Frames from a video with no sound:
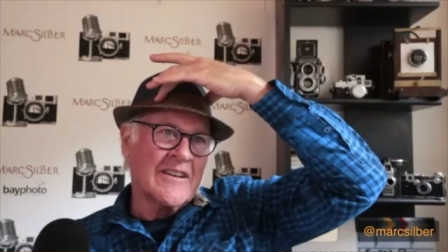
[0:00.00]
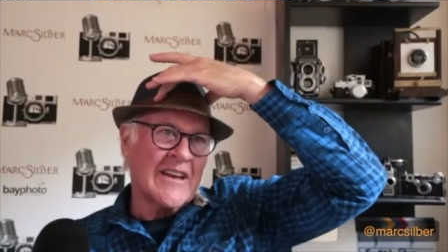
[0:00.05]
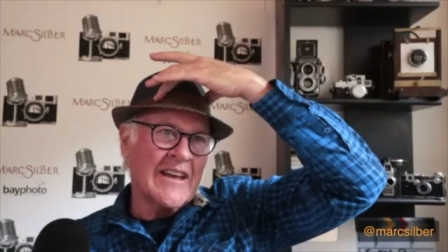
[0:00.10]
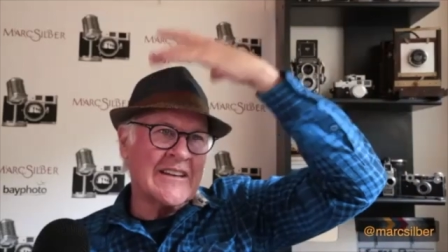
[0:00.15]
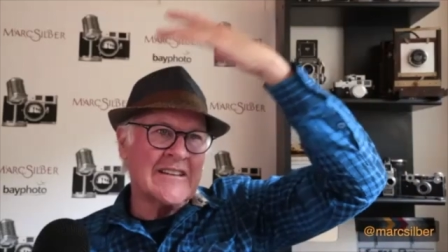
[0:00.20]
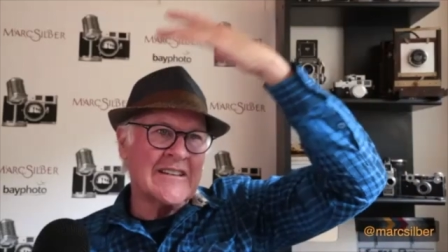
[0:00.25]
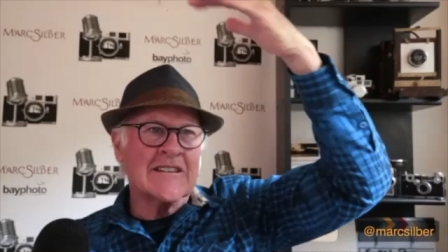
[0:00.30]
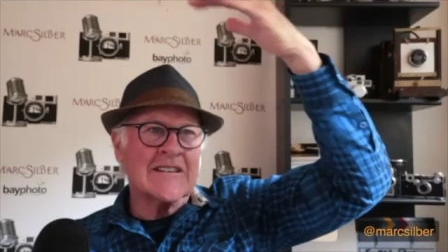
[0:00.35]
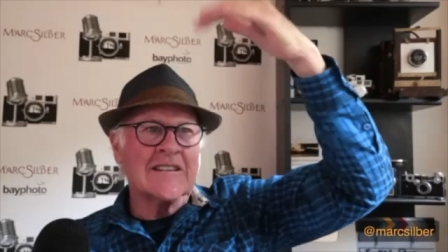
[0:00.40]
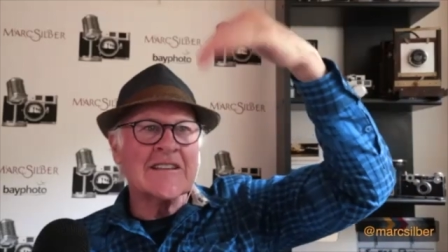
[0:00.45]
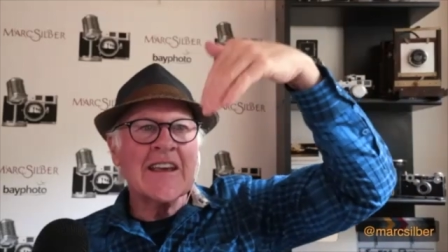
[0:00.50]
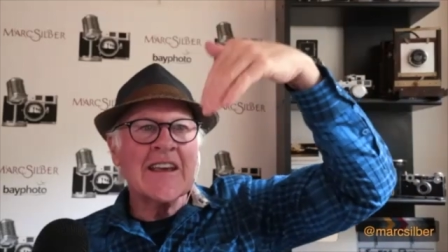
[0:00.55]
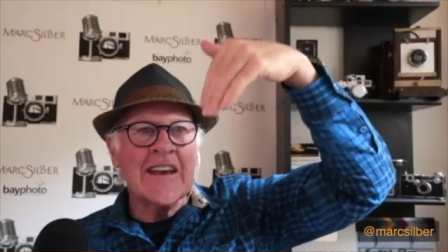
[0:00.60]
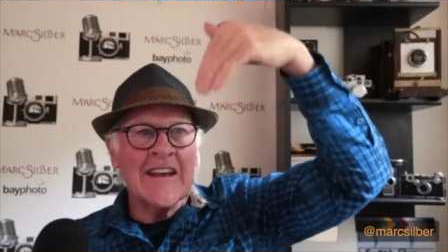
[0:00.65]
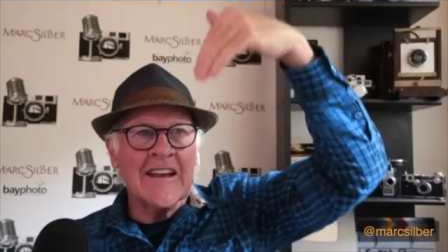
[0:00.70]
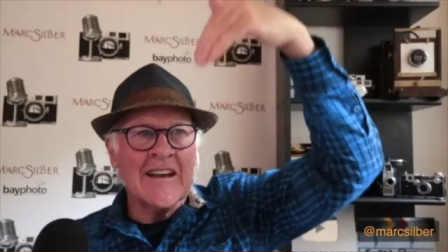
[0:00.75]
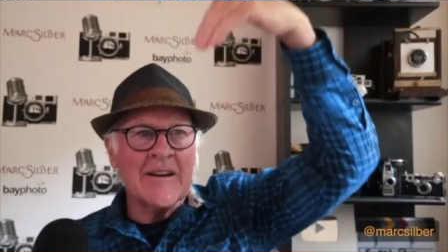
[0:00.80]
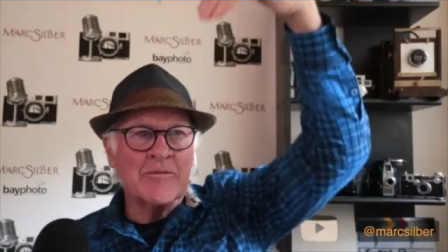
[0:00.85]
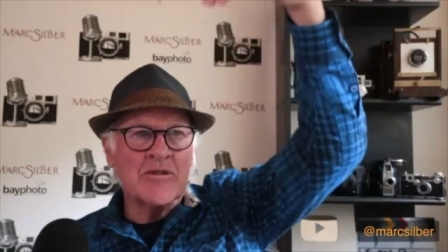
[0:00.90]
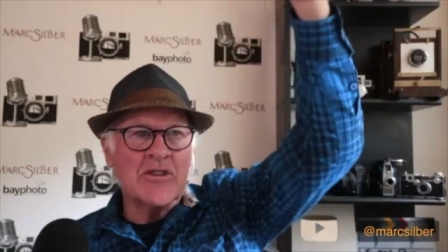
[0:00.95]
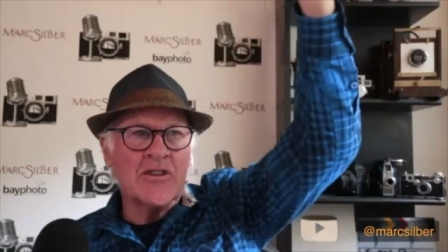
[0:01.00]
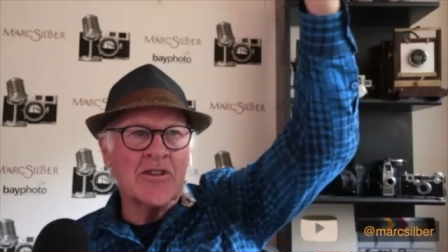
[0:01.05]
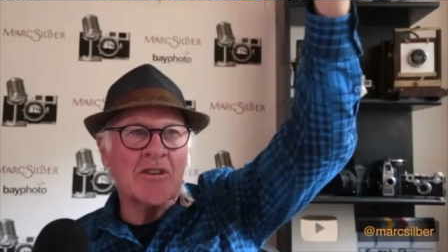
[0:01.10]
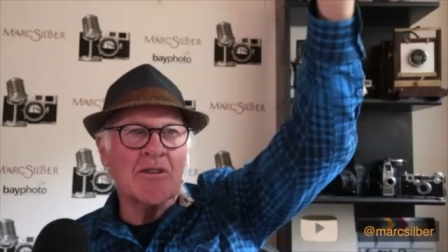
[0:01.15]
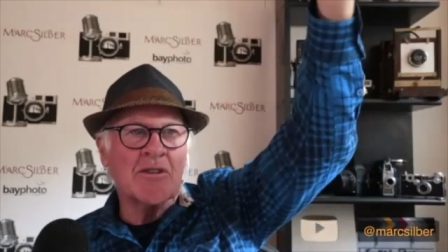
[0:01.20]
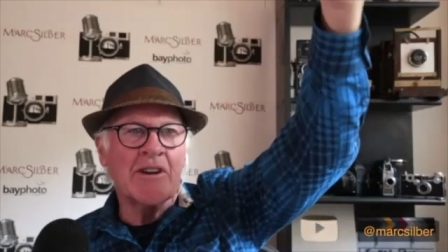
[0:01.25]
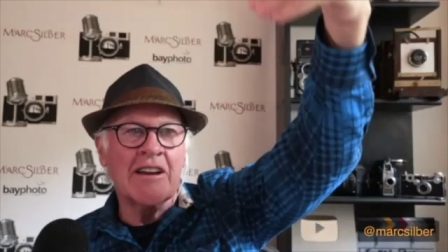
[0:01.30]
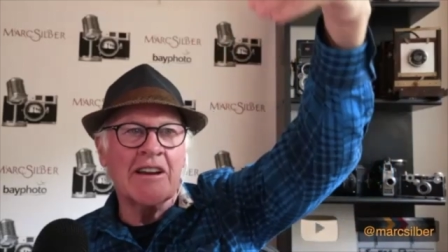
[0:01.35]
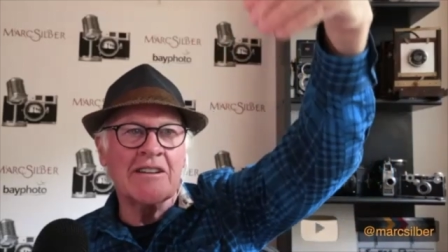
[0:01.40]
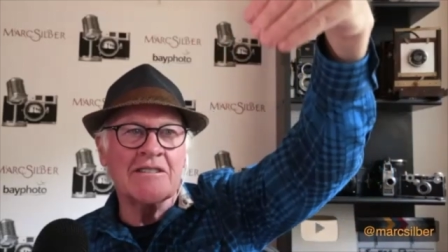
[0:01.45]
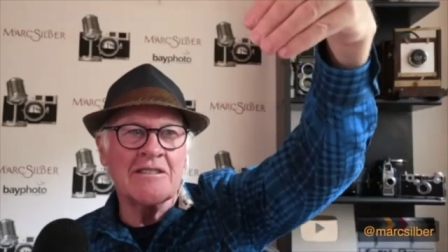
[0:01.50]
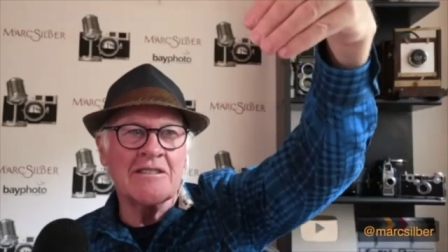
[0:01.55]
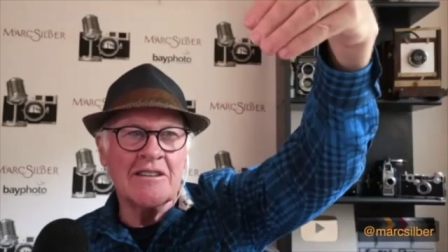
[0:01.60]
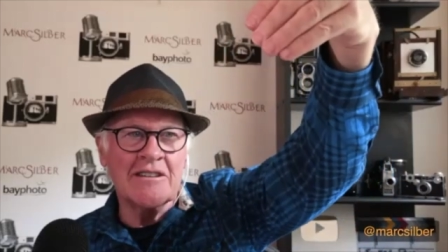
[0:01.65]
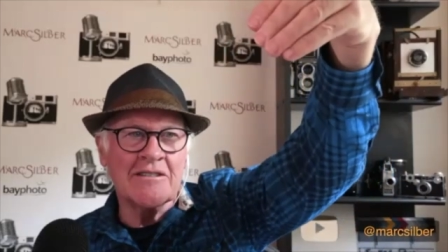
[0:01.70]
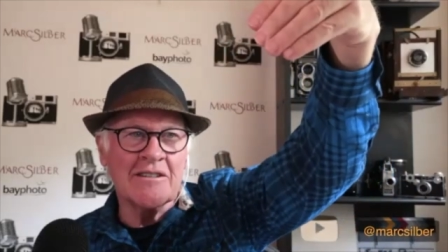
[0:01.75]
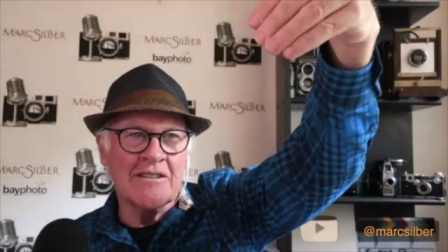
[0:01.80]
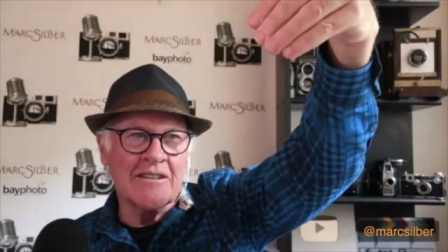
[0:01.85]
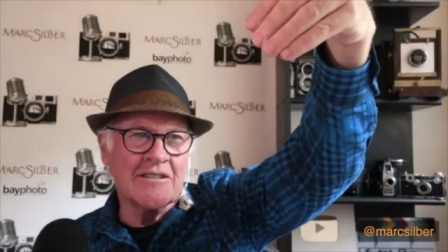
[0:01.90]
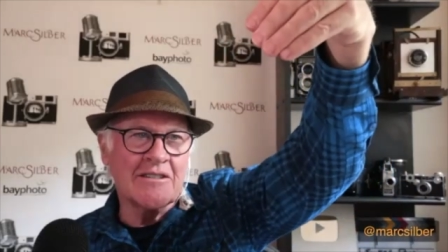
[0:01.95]
And it's leading up to the Grand
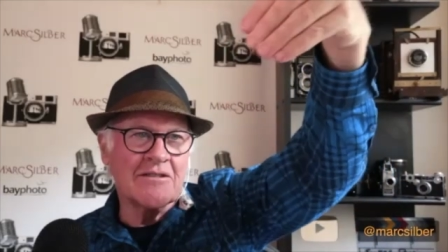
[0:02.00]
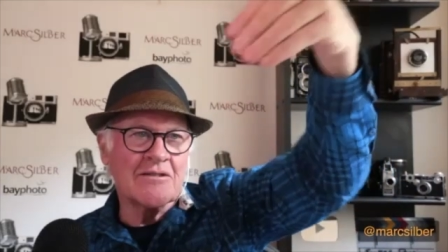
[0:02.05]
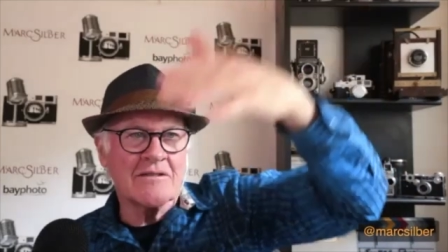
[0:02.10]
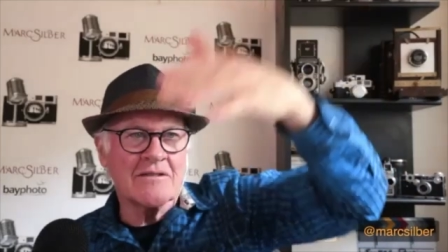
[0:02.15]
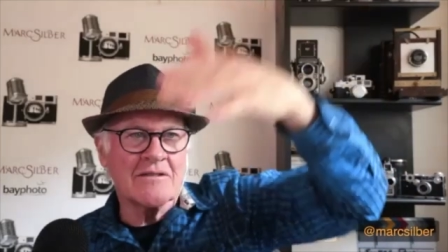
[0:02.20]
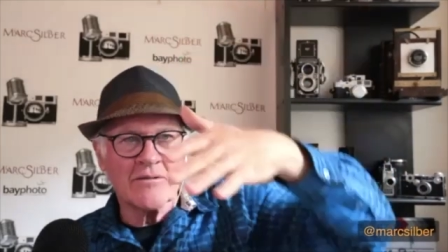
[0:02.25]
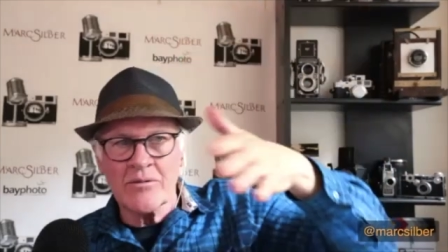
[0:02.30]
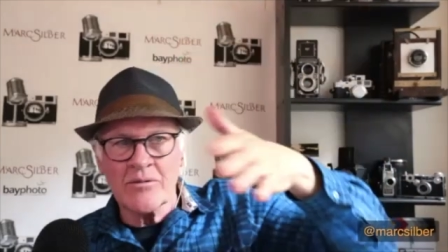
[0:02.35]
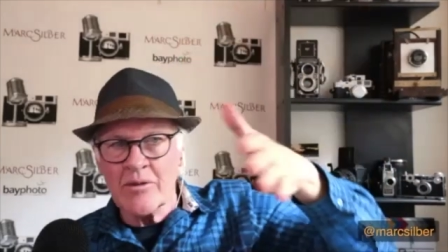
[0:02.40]
Tetons.